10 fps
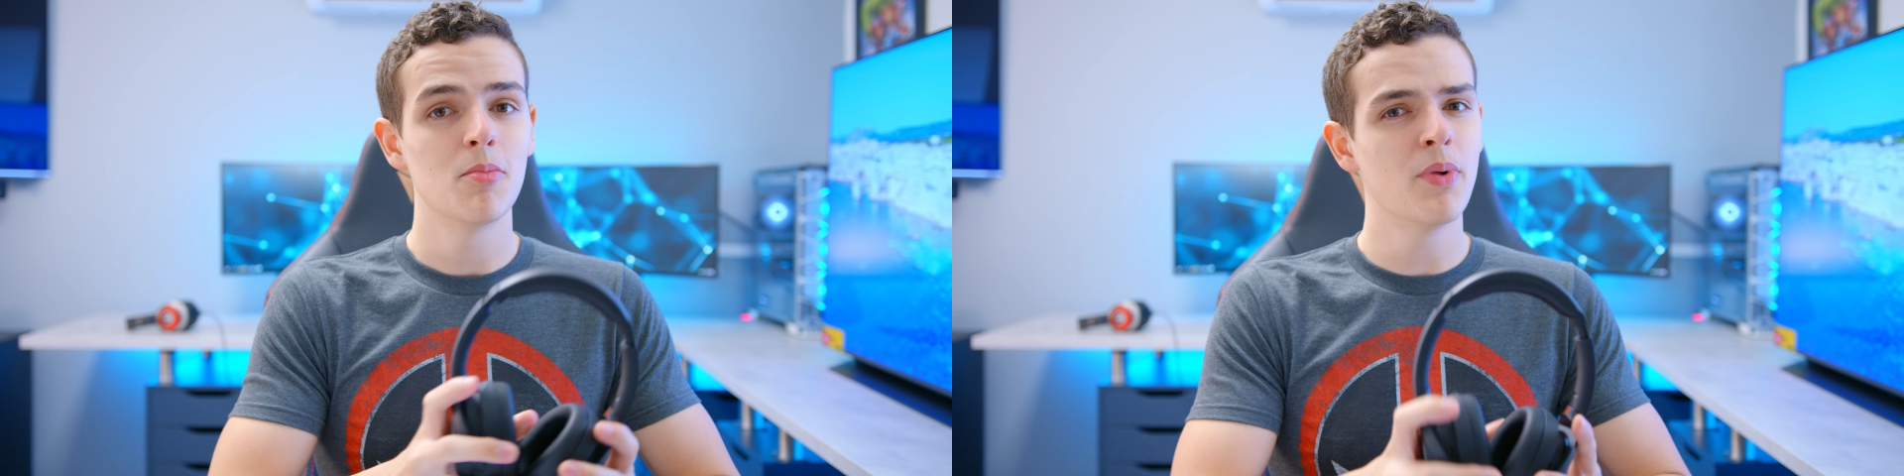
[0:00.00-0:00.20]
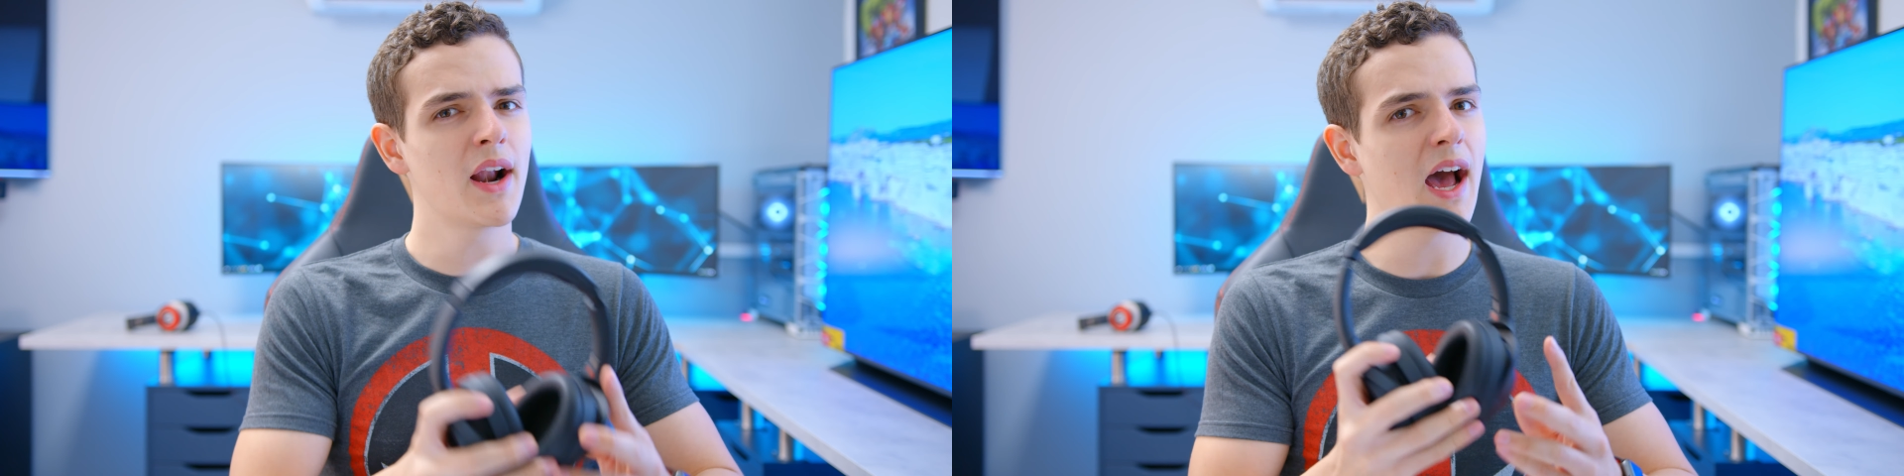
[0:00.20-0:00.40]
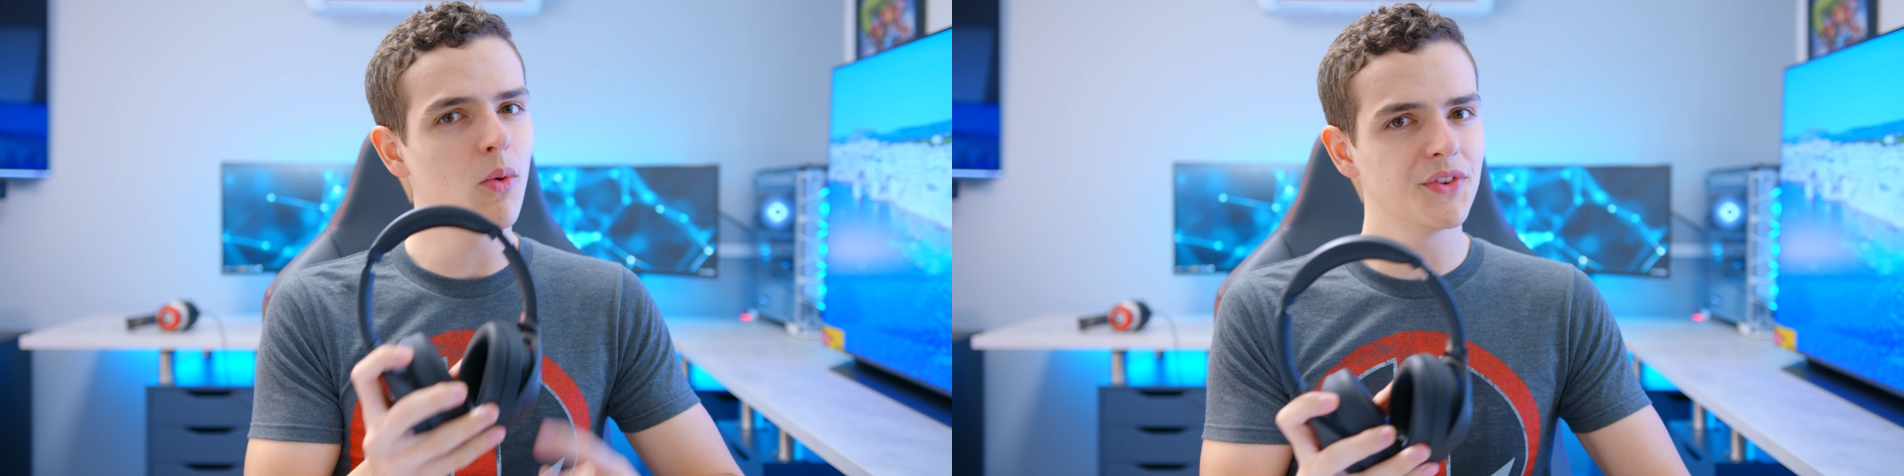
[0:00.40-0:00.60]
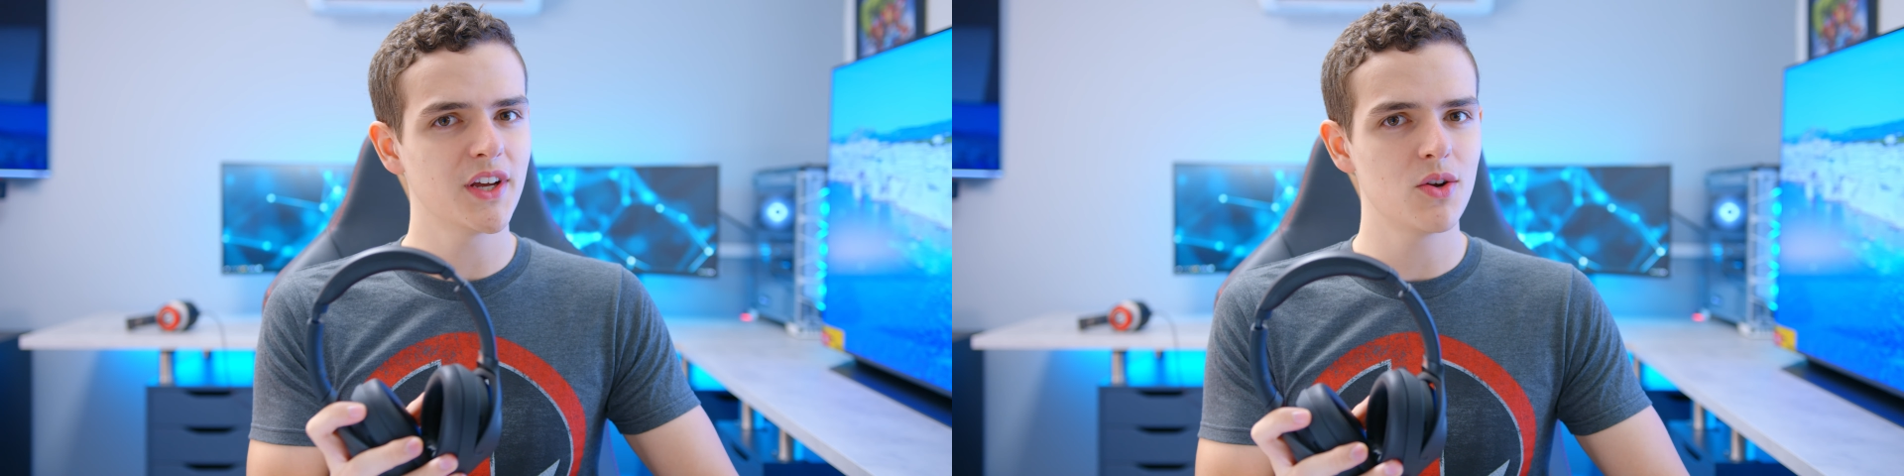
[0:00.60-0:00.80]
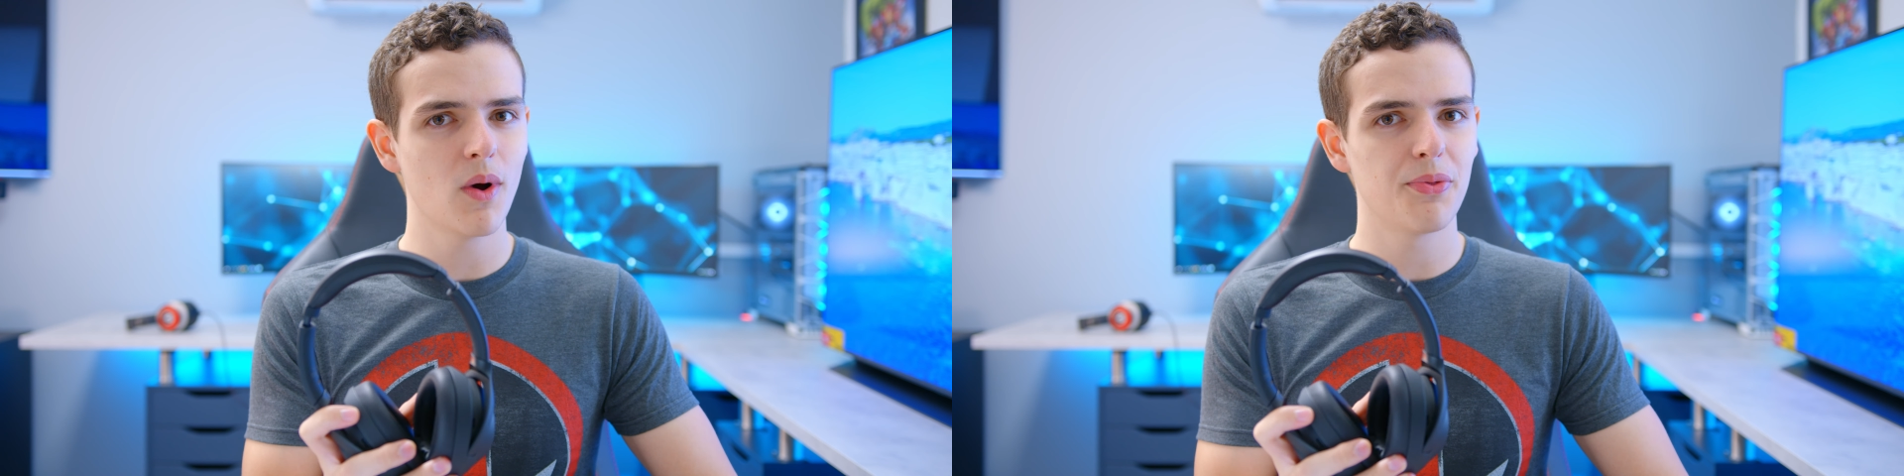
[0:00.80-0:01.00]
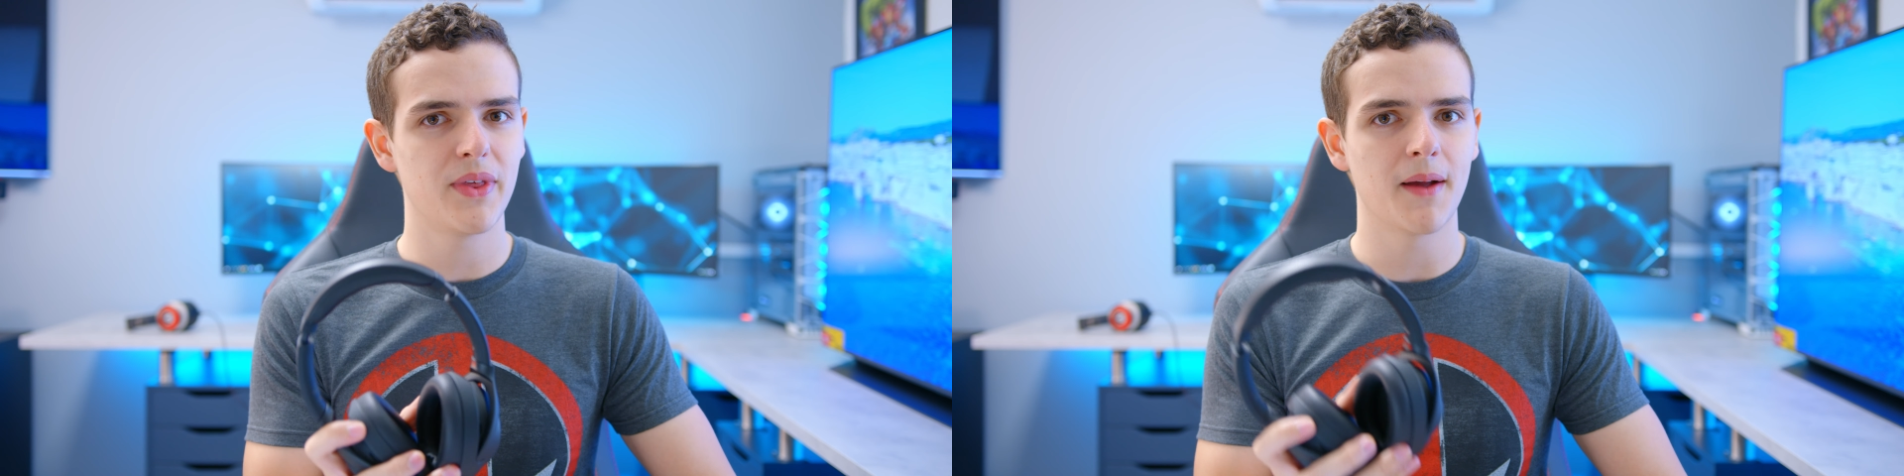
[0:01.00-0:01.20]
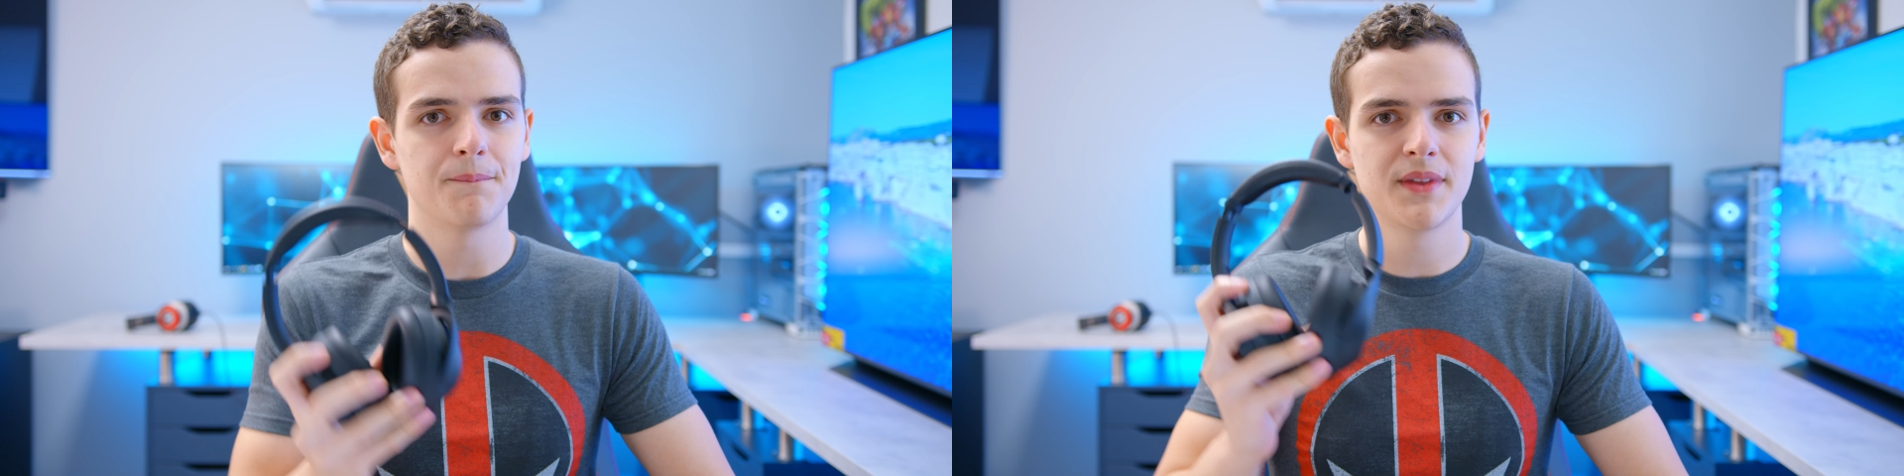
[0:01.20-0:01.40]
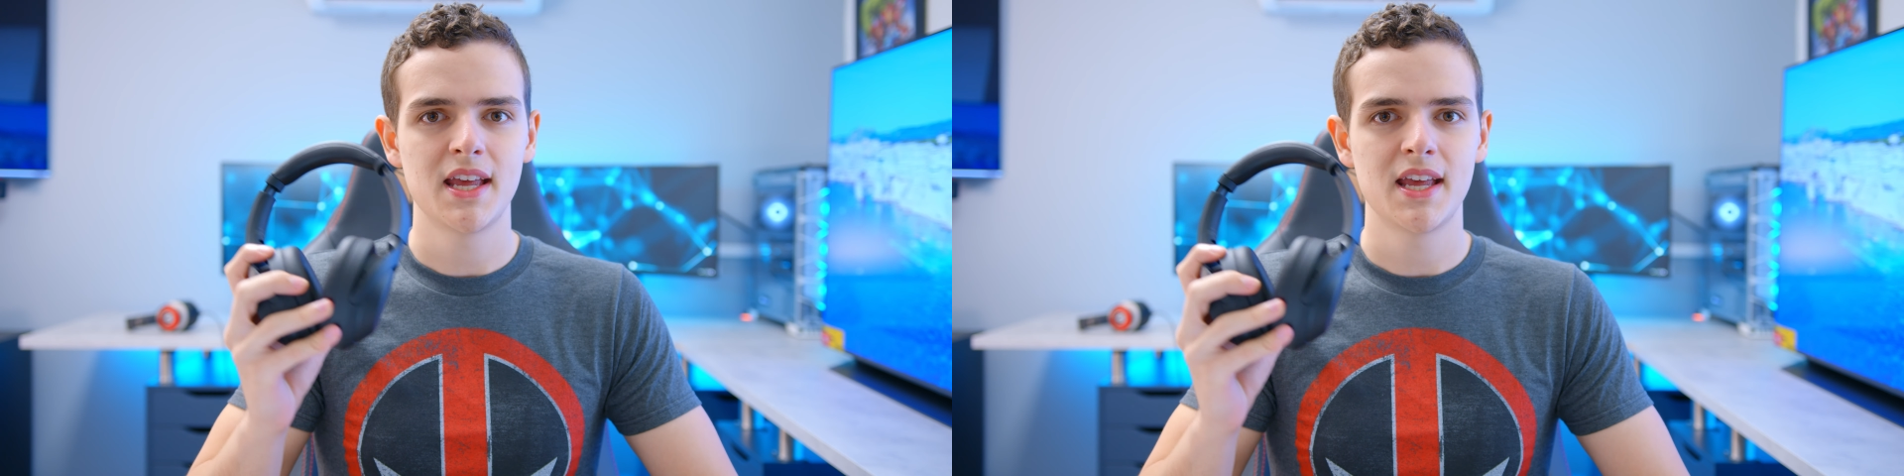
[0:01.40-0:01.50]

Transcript: But I will tell you one thing.